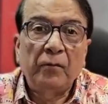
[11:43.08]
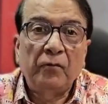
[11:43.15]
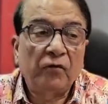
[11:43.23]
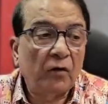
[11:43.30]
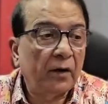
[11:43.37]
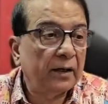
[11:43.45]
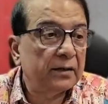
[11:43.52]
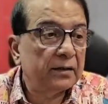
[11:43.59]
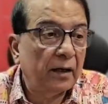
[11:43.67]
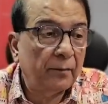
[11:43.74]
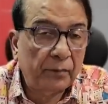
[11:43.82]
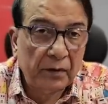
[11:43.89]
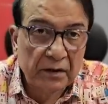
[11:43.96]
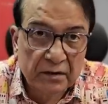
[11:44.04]
For
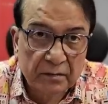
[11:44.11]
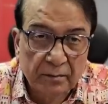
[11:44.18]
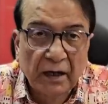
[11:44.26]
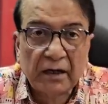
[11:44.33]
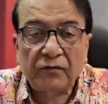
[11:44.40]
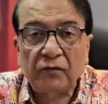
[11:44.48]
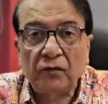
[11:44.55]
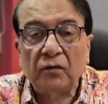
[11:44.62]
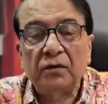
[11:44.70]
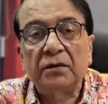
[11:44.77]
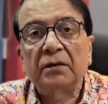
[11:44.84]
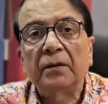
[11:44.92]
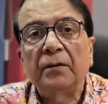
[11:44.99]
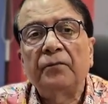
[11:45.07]
example,
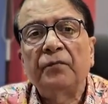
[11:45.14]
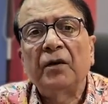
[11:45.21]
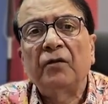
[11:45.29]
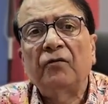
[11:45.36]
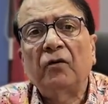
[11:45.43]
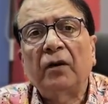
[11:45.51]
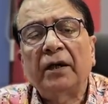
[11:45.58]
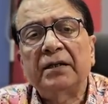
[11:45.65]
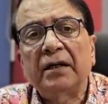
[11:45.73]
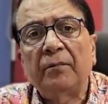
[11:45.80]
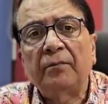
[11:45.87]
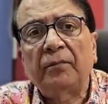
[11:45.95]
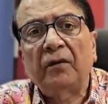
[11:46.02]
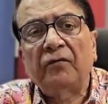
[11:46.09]
smartphones, for
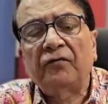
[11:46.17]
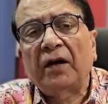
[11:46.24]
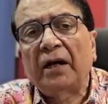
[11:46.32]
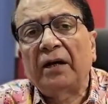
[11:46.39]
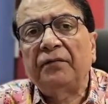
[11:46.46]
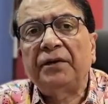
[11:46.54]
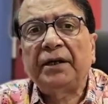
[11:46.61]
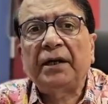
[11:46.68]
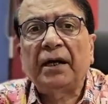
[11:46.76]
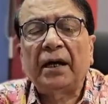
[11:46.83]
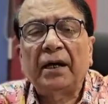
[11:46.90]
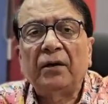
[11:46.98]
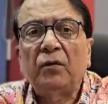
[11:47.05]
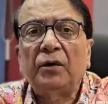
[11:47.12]
example, 5G,
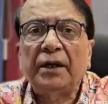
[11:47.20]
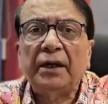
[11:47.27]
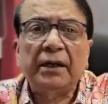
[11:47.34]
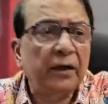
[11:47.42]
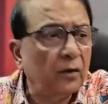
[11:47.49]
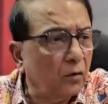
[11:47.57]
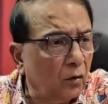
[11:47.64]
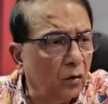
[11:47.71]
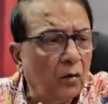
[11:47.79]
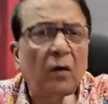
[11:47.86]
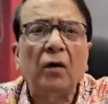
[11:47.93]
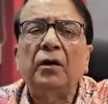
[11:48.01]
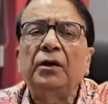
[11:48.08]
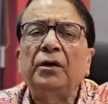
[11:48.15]
IoT, they'll
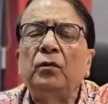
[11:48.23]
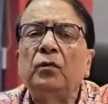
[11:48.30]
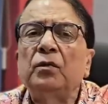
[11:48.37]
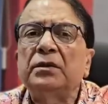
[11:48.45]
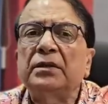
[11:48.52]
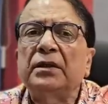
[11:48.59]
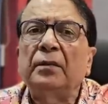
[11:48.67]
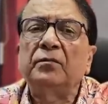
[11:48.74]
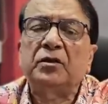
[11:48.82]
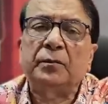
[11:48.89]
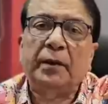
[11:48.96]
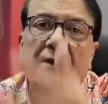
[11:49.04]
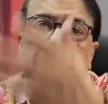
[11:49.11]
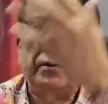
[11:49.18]
all use some
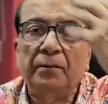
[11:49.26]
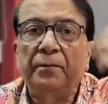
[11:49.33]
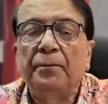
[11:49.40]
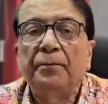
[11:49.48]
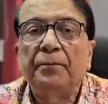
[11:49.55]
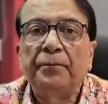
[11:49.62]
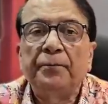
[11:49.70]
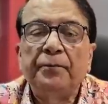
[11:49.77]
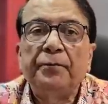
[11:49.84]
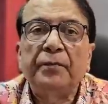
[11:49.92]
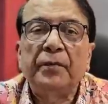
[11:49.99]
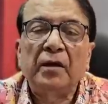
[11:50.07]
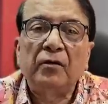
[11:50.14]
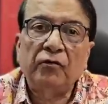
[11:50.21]
spectrum
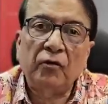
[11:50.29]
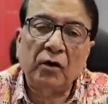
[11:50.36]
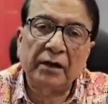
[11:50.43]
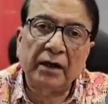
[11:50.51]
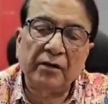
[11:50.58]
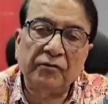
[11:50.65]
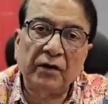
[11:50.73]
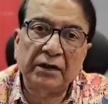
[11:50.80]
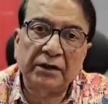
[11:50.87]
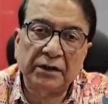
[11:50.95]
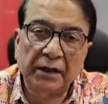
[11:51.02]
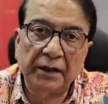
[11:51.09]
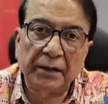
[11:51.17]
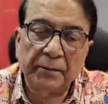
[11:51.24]
for their
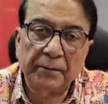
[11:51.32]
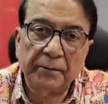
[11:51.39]
functioning.